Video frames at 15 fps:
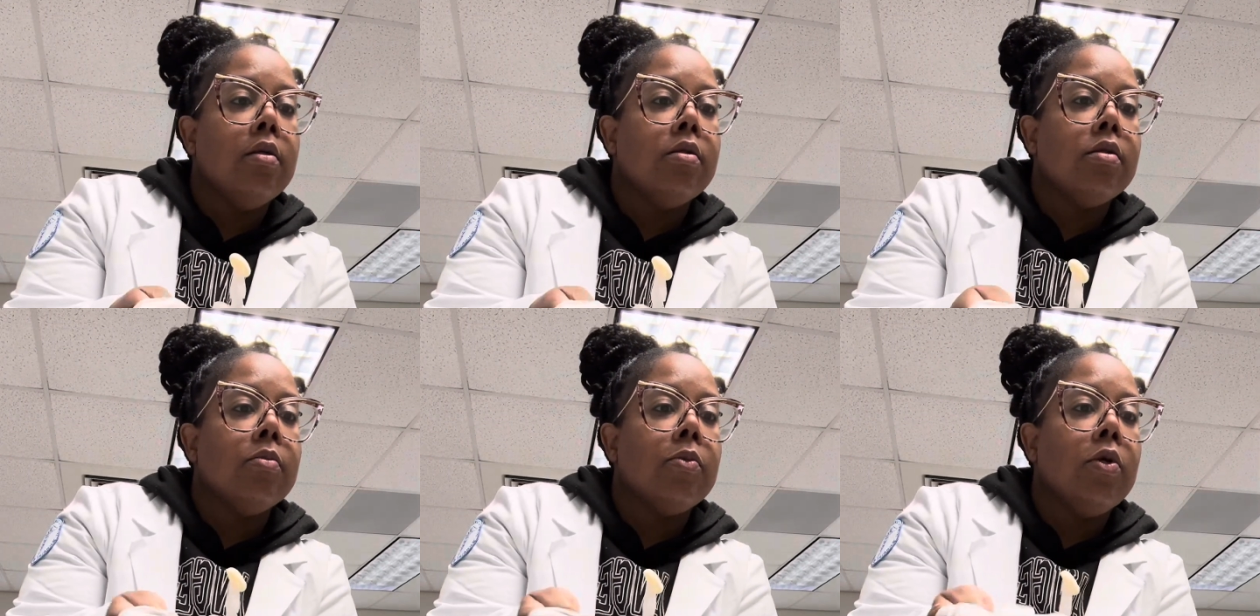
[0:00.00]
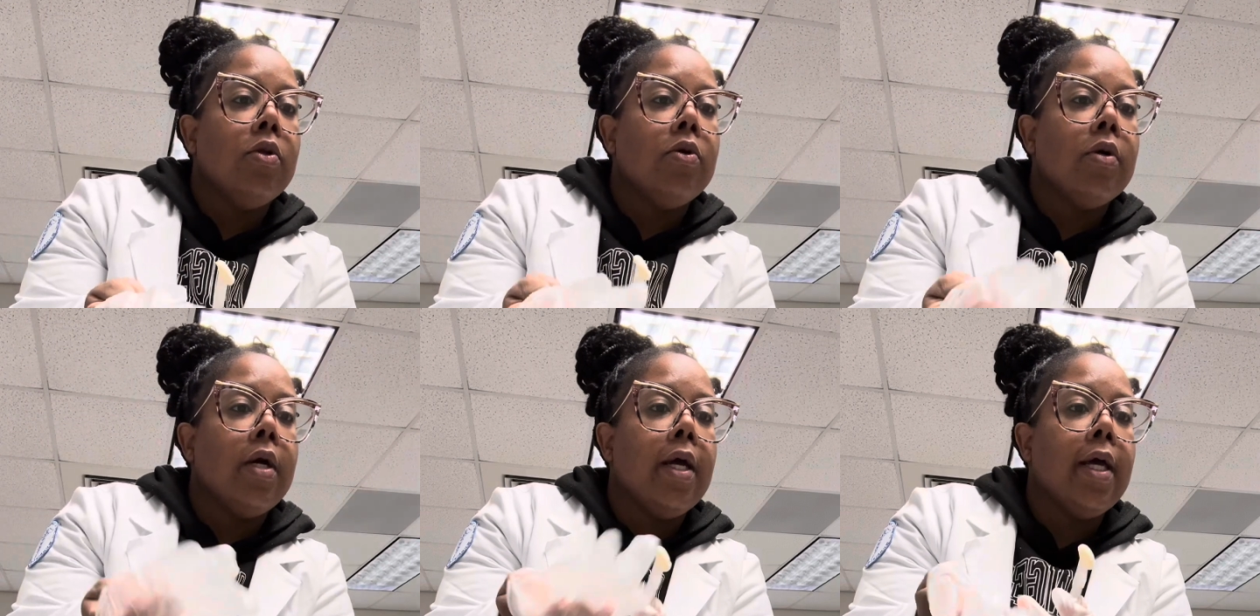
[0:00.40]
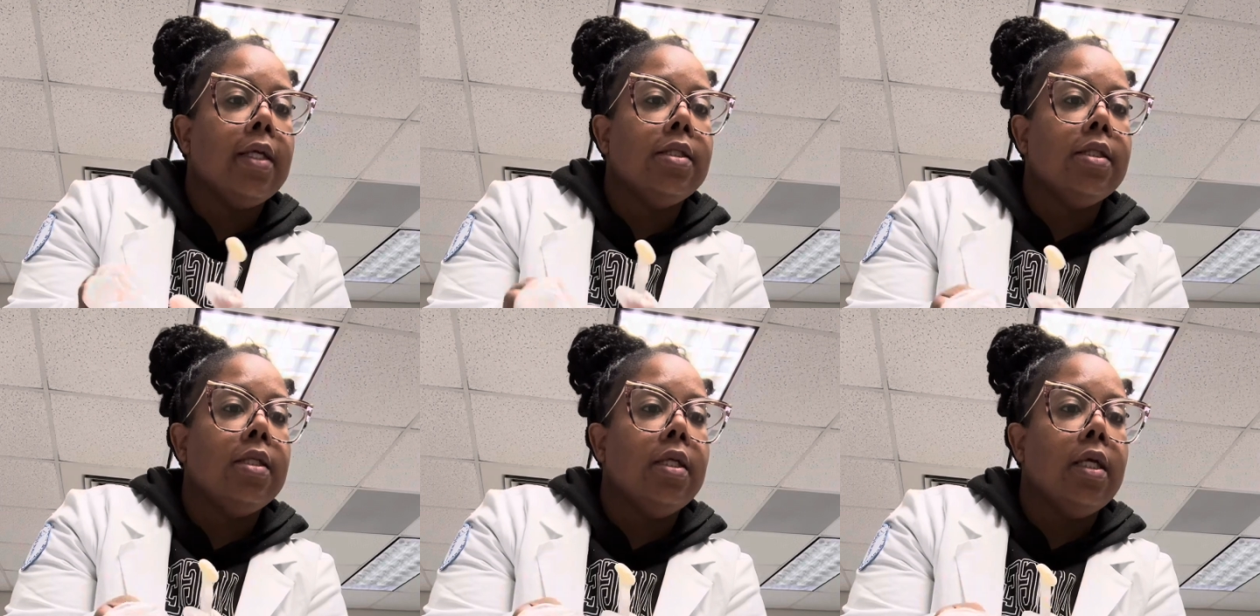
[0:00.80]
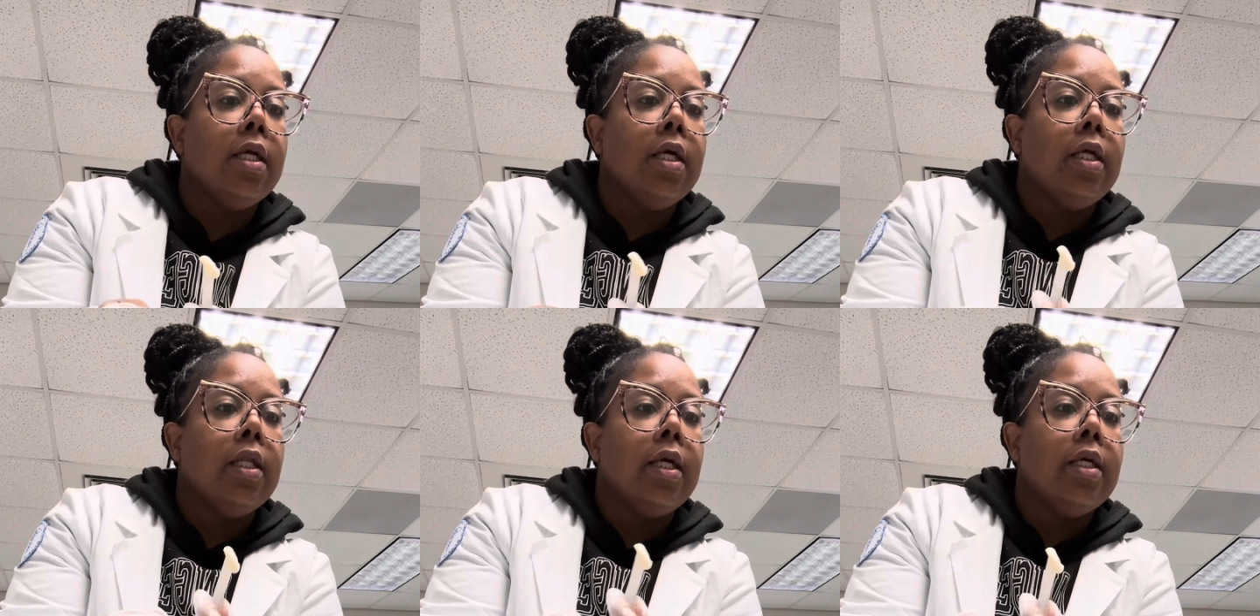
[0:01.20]
some chlorhexidine
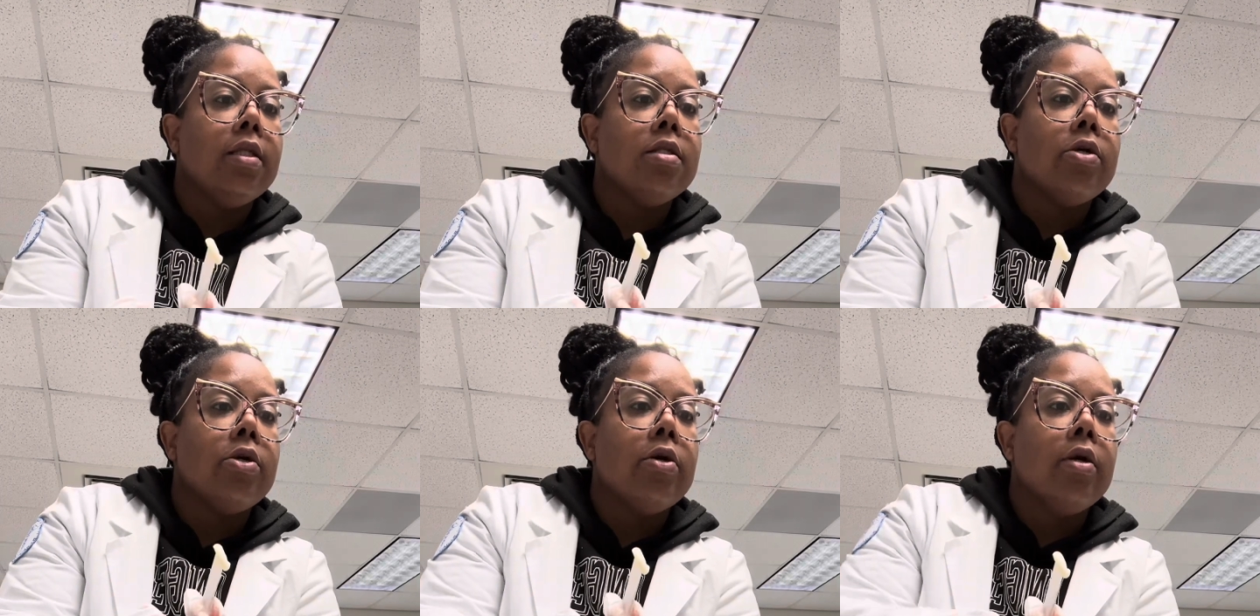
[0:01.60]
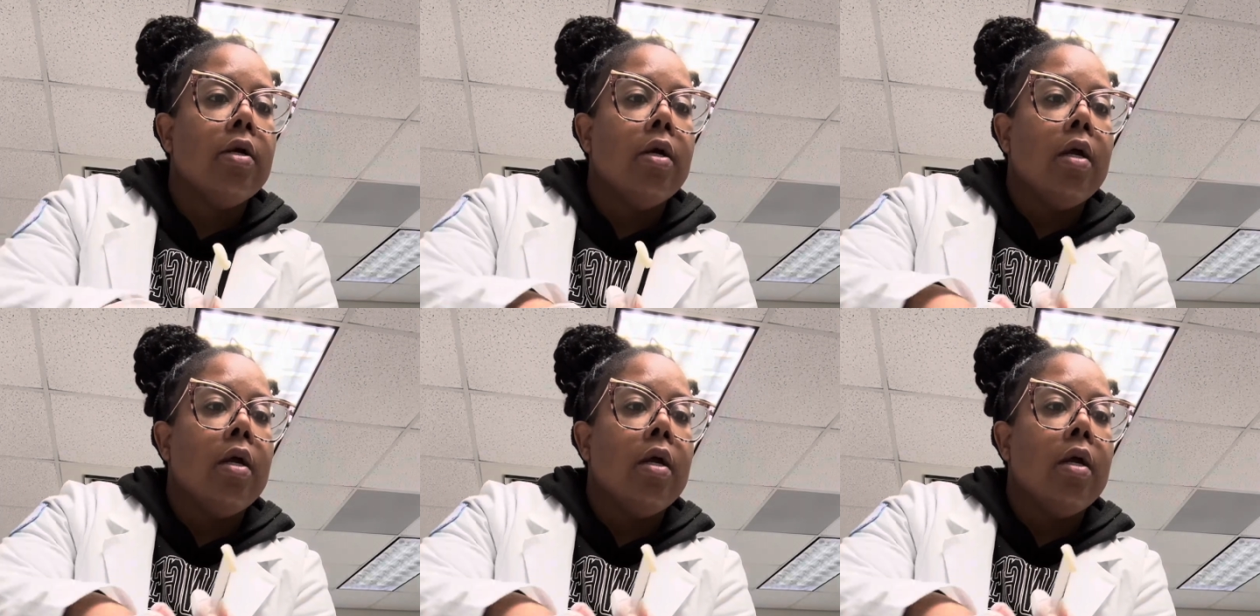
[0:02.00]
cleanser,